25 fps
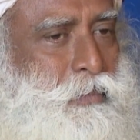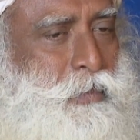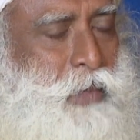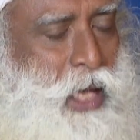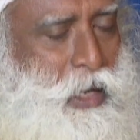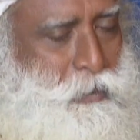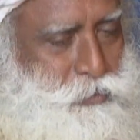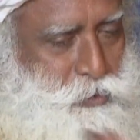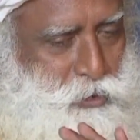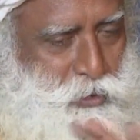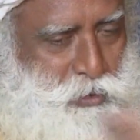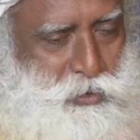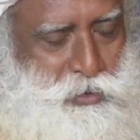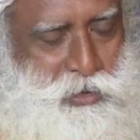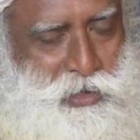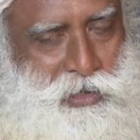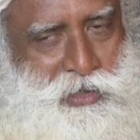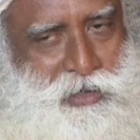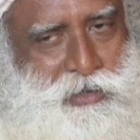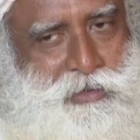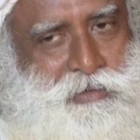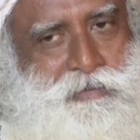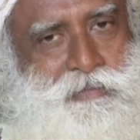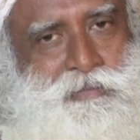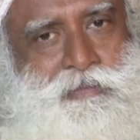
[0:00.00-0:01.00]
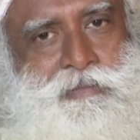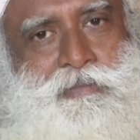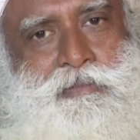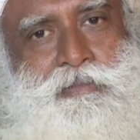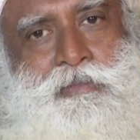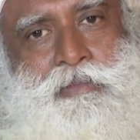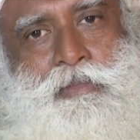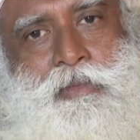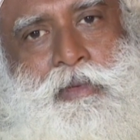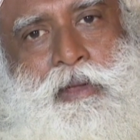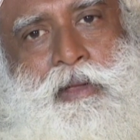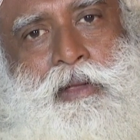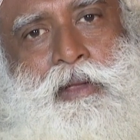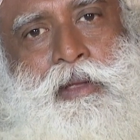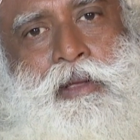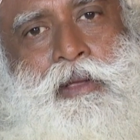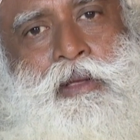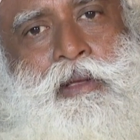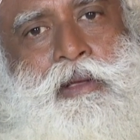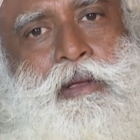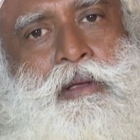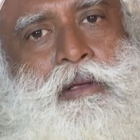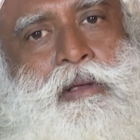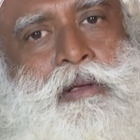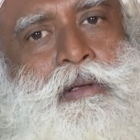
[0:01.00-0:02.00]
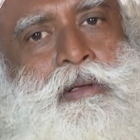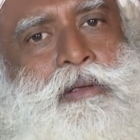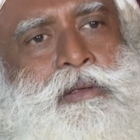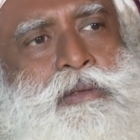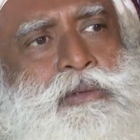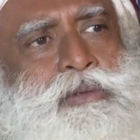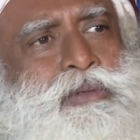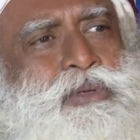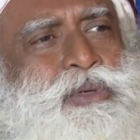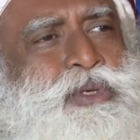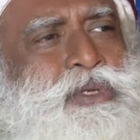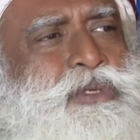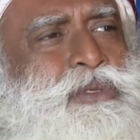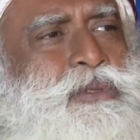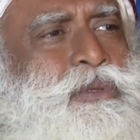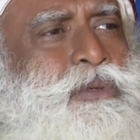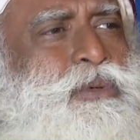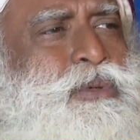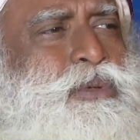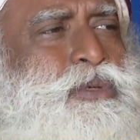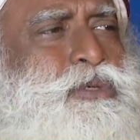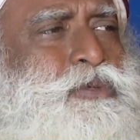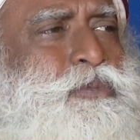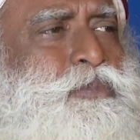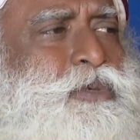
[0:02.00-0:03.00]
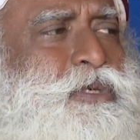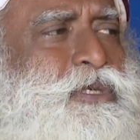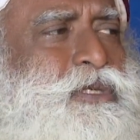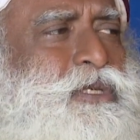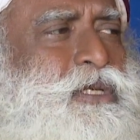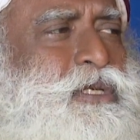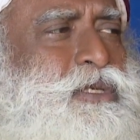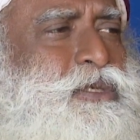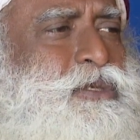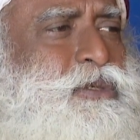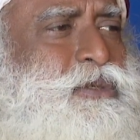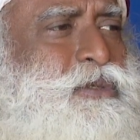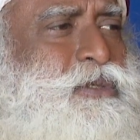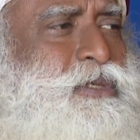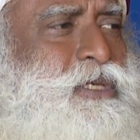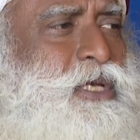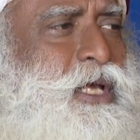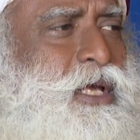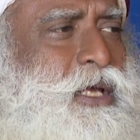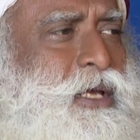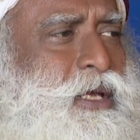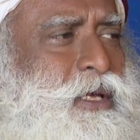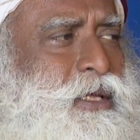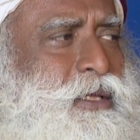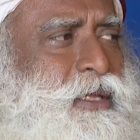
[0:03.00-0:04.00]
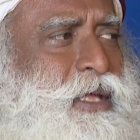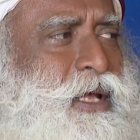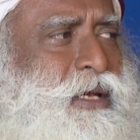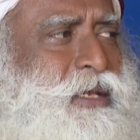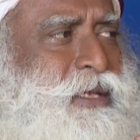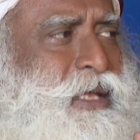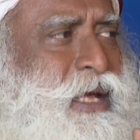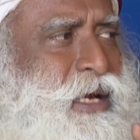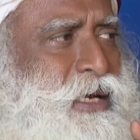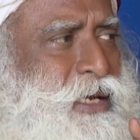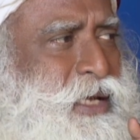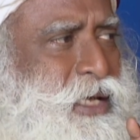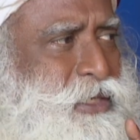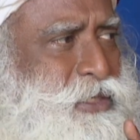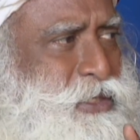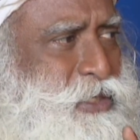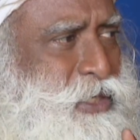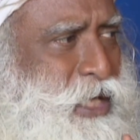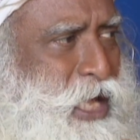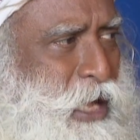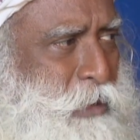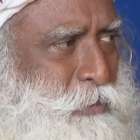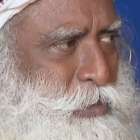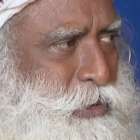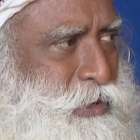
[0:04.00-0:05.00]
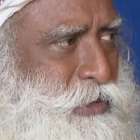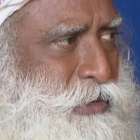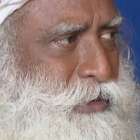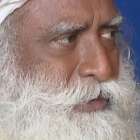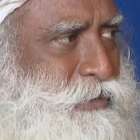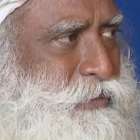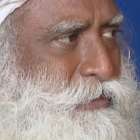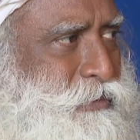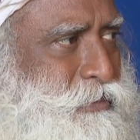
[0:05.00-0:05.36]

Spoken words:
Absolutely. So it's guru's business to see that that doesn't happen.